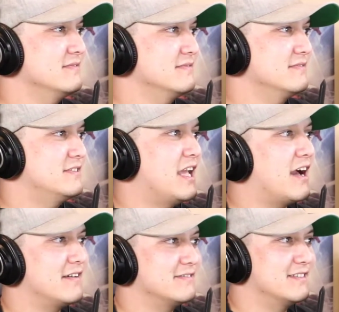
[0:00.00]
Yeah,
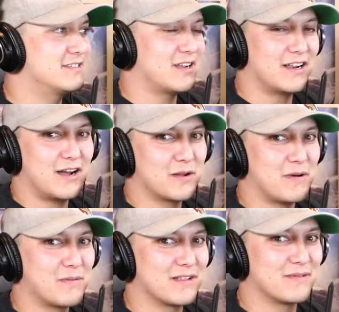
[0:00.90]
it's trying to
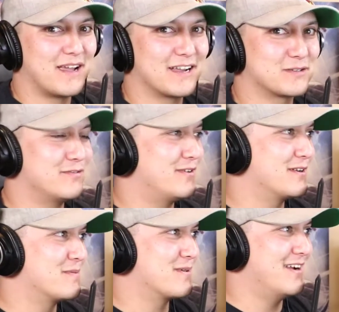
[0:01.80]
auto-populate my actual phone
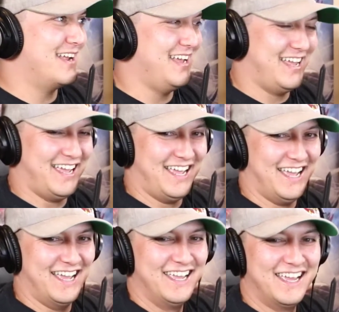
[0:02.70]
number
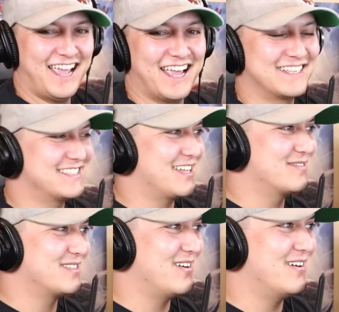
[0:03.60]
and stuff.
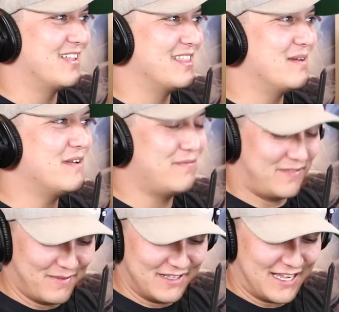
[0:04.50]
So hold on. Let me
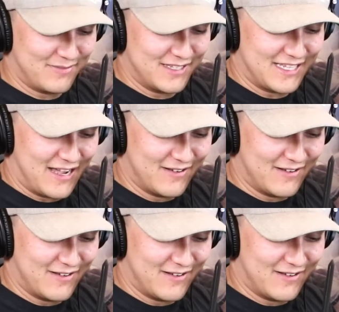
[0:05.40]
type this out.